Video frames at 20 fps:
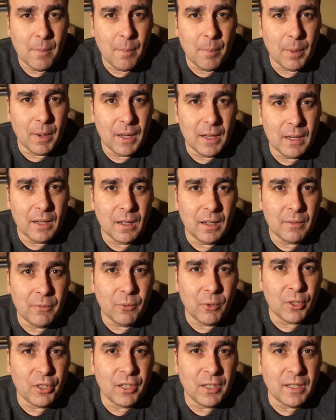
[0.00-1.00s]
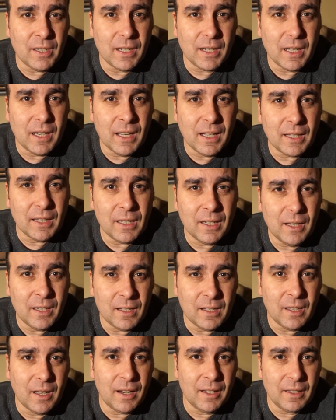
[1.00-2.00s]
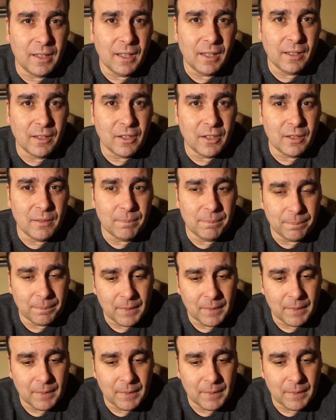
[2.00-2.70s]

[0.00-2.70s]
but unfortunately, it's not connected and it's not intelligent.